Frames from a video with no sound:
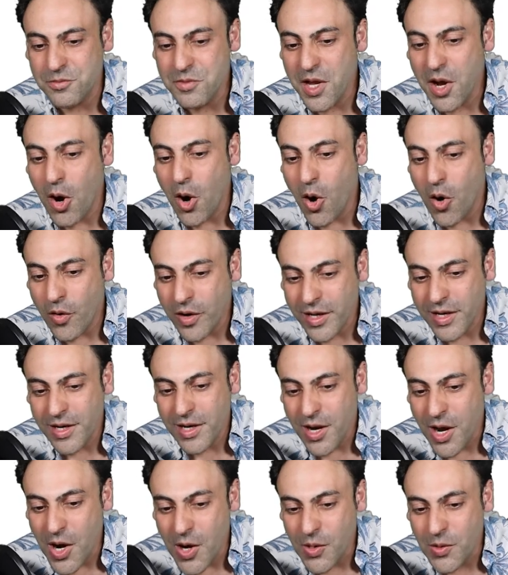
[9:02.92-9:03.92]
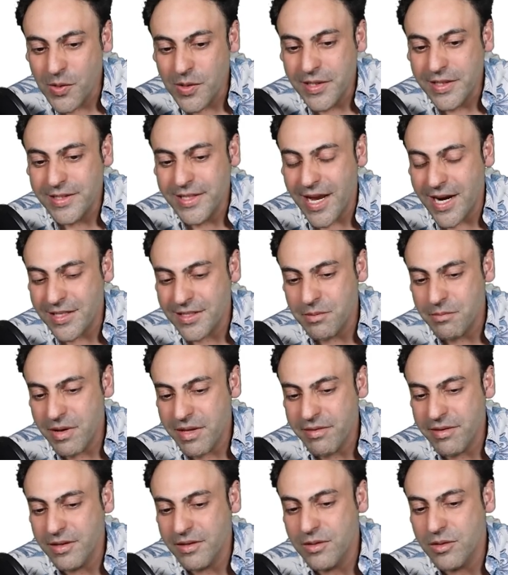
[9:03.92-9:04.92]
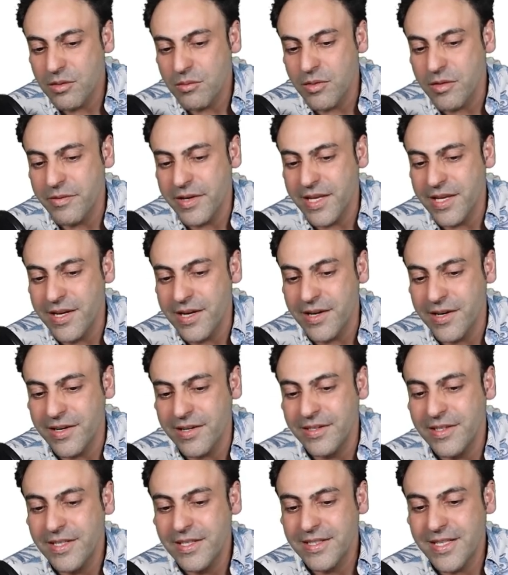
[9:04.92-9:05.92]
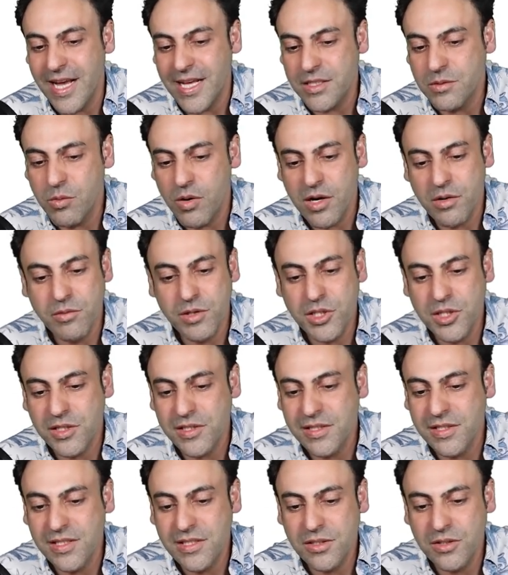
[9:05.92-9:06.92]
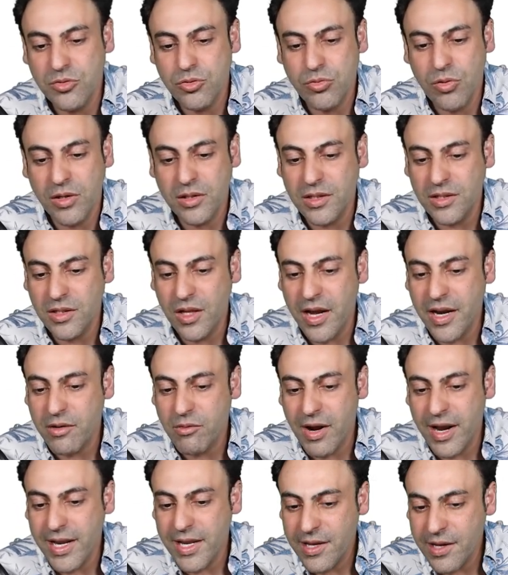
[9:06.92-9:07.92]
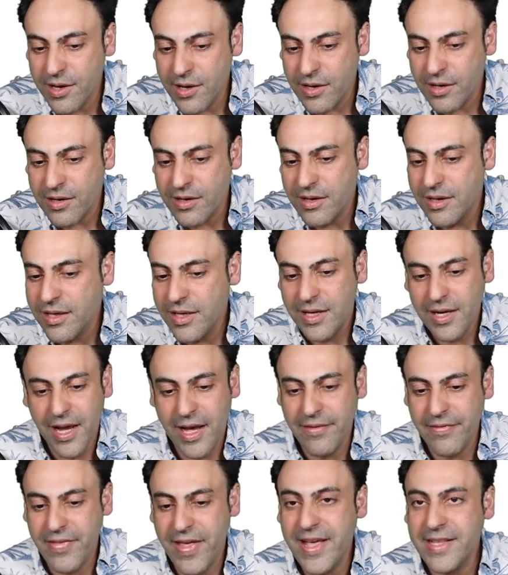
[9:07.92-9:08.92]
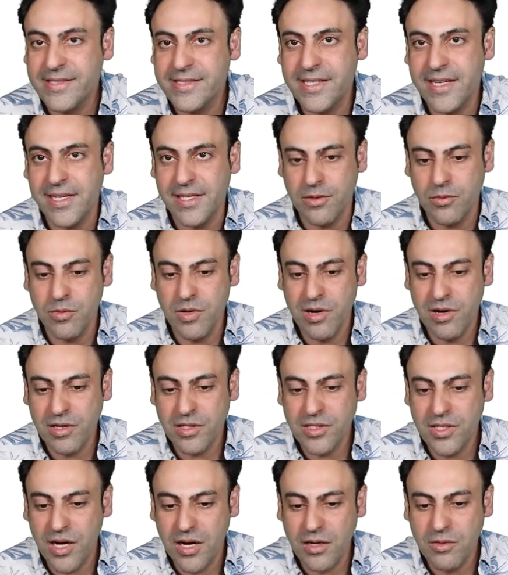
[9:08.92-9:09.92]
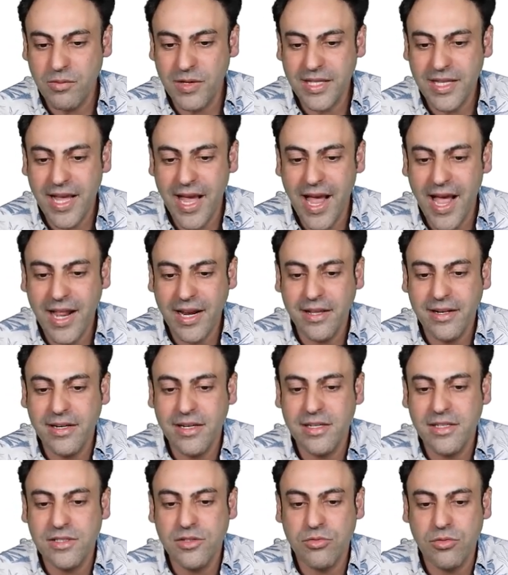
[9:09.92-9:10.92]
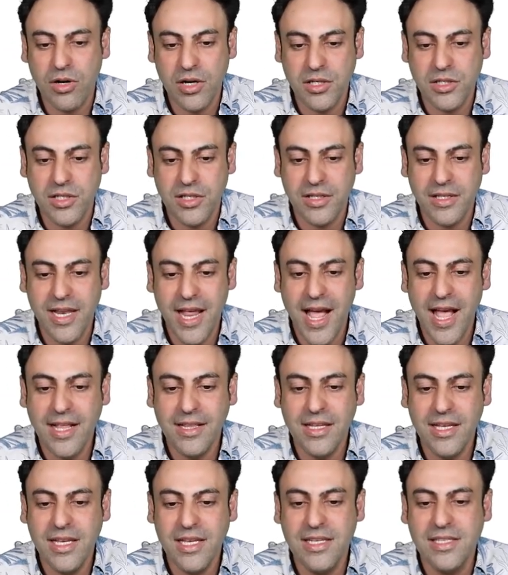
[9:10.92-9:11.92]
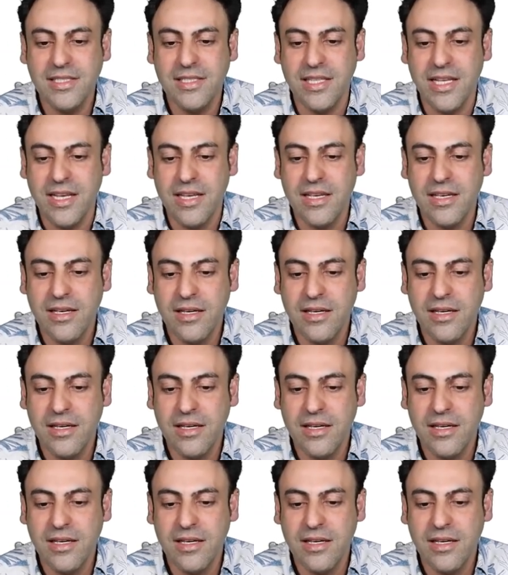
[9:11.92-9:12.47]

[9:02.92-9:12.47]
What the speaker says: we already know there's a methyl group over here. That's why we just need to draw the line right here, and that's it. We are done with the alanine structure that easily.